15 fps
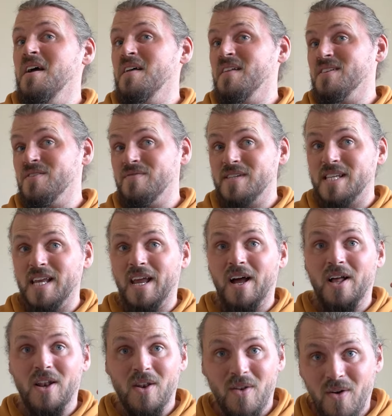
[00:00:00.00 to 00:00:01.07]
There's obviously a
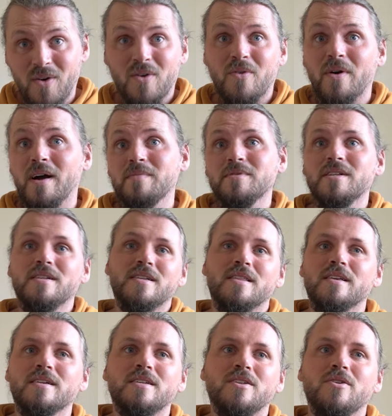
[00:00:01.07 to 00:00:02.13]
lot crammed into
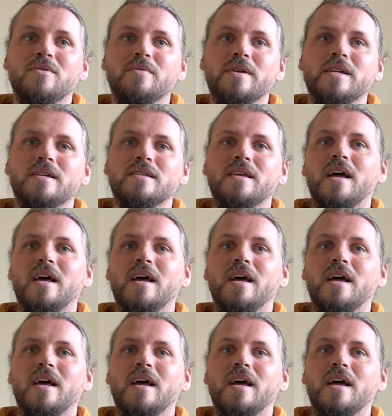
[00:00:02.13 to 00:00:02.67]
these 2 weeks,